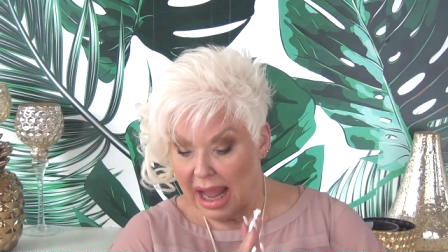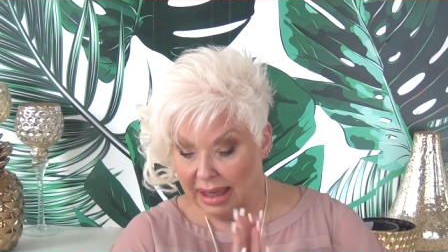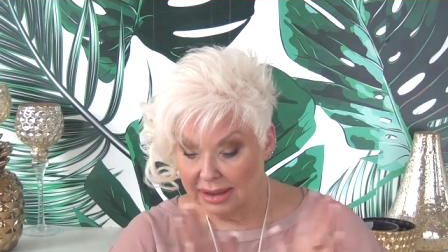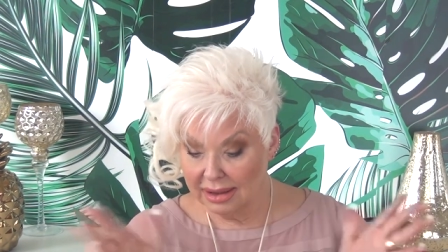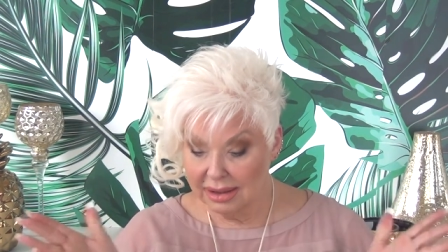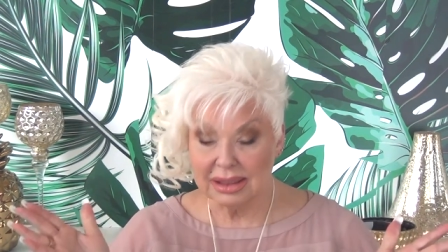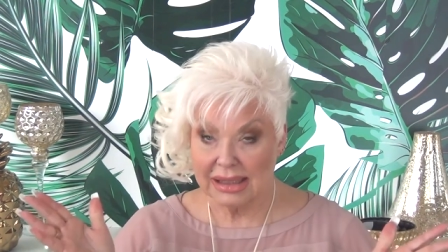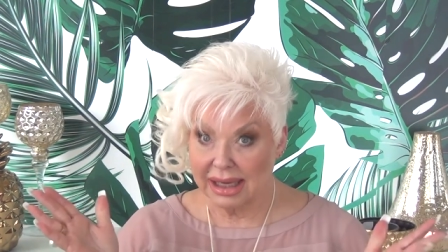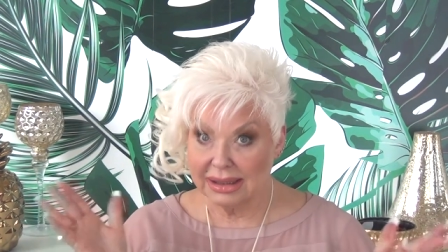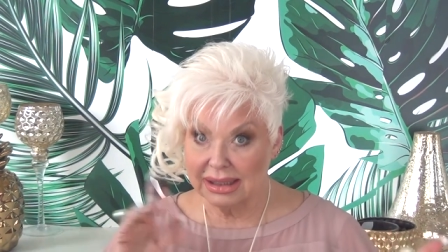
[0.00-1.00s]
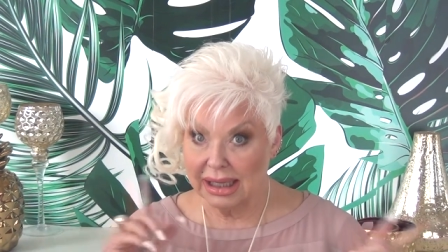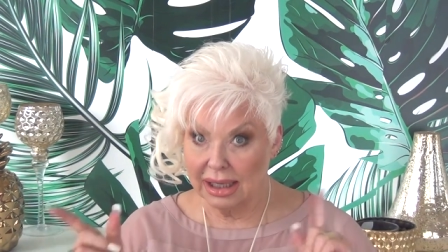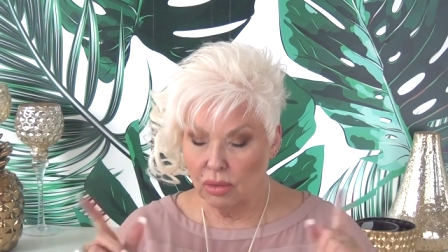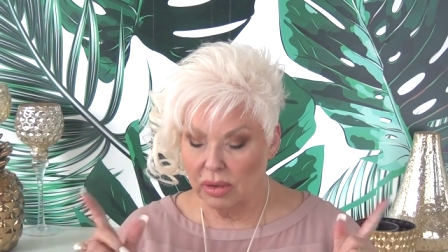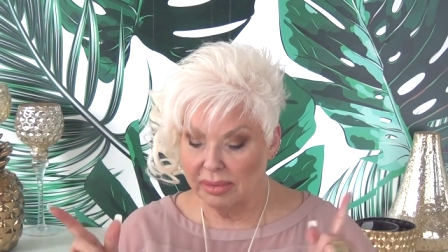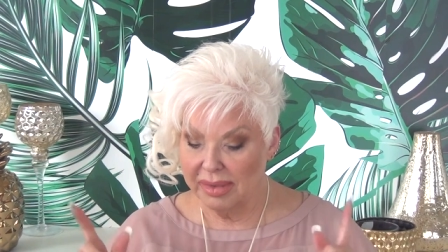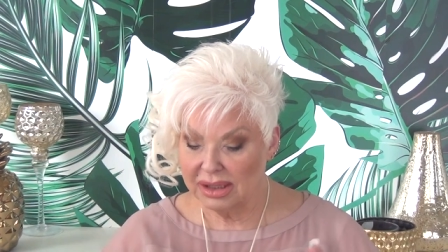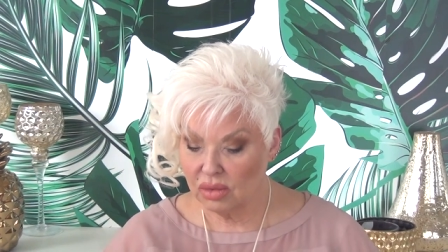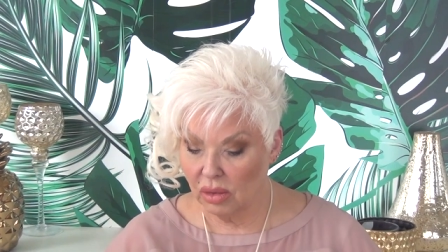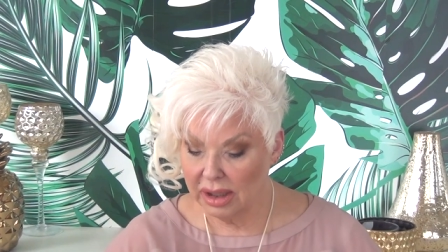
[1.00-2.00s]
and because I can see I don't want to
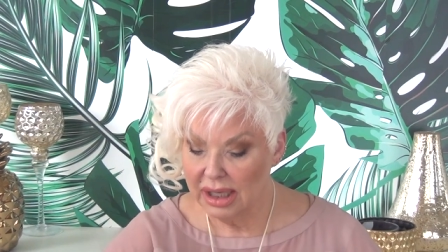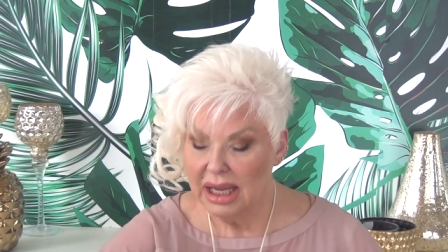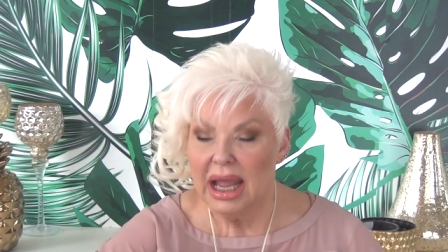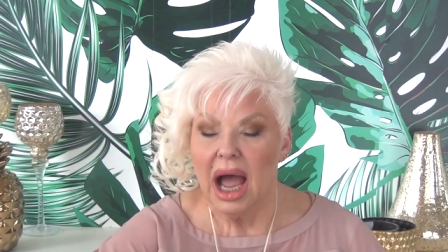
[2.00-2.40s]
miss one.